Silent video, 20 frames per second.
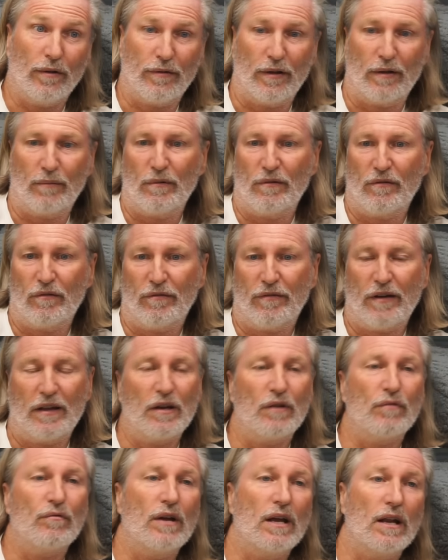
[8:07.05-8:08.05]
I think we've
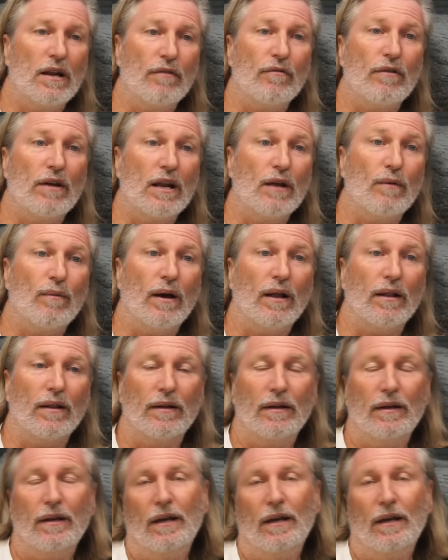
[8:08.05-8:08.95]
defended really, really well.